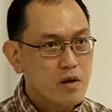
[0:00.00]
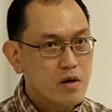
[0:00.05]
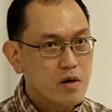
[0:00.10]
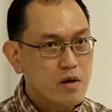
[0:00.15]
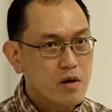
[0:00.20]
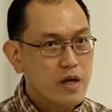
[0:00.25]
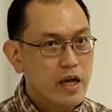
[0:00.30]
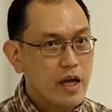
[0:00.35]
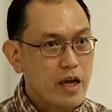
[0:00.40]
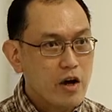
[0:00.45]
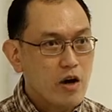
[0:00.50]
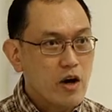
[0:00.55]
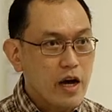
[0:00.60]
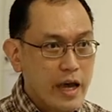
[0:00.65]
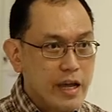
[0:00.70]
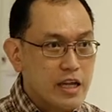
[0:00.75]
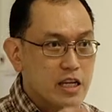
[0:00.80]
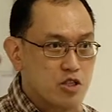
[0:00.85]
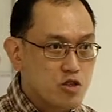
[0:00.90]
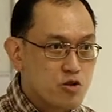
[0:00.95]
Okay, or
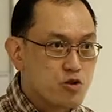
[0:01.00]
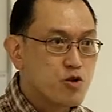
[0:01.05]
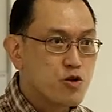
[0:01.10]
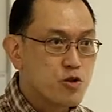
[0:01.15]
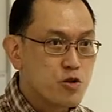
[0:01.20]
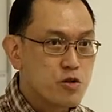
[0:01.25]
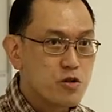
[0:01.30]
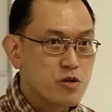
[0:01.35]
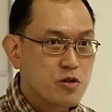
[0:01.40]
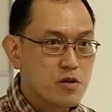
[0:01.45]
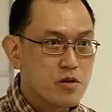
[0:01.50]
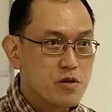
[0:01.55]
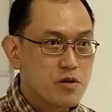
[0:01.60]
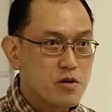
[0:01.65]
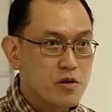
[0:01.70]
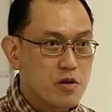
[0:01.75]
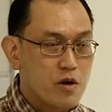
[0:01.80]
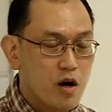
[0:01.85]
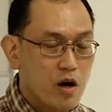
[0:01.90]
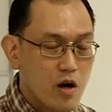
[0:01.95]
at his rule,
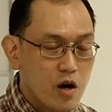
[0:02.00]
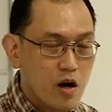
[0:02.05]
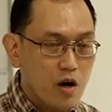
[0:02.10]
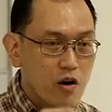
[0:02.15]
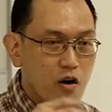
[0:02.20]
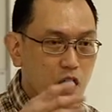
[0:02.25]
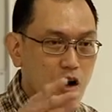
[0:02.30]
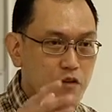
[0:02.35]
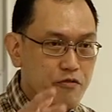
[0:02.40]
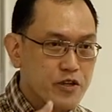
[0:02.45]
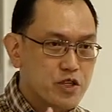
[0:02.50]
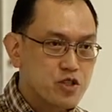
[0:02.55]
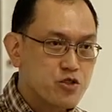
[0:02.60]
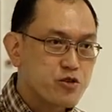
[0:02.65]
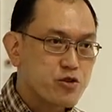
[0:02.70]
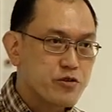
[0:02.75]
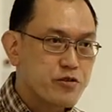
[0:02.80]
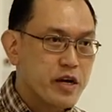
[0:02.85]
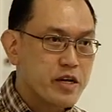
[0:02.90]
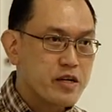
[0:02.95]
or of his
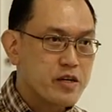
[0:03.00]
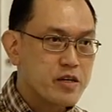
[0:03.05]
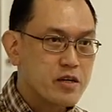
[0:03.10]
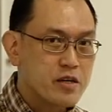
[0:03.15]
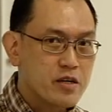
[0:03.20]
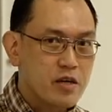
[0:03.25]
rule rather.